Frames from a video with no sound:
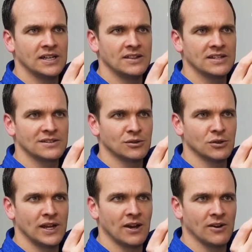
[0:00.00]
in this
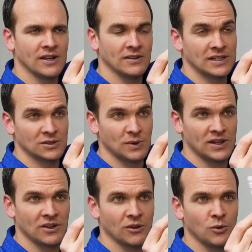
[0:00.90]
little area, and that's
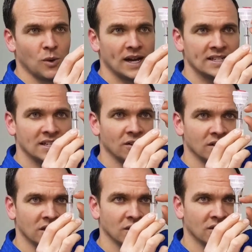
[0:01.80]
why they call it Y-cell,
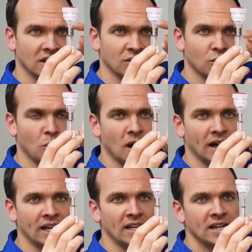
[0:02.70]
because it looks like a little
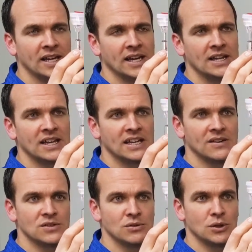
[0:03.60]
Y, and that
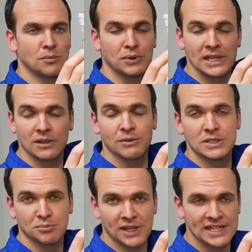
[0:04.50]
gives you your
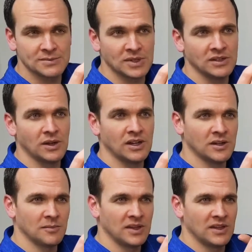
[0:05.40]
platelet-rich
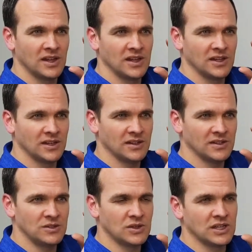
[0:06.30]
plasma.
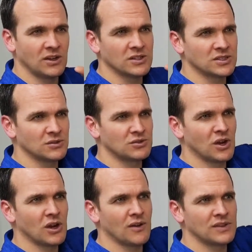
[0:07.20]
You can also
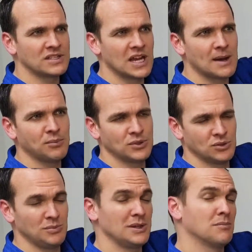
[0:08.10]
draw off the top,
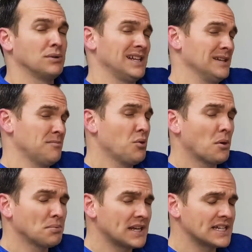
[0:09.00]
which would be your
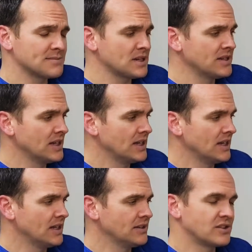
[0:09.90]
platelet-poor plasma.
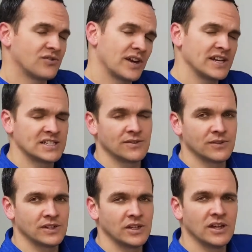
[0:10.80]
There's various
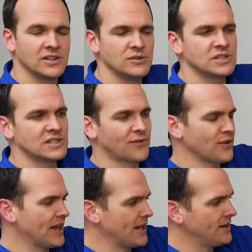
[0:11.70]
different uses
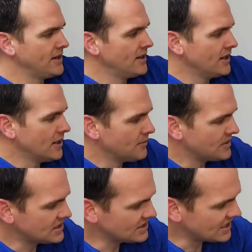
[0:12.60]
for that.
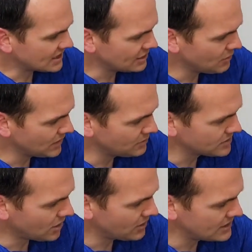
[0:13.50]
This is actually one that
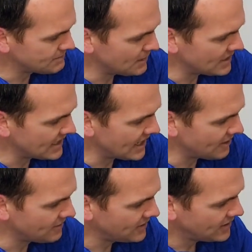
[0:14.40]
was already spun
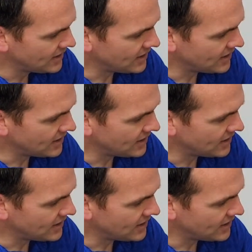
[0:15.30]
down.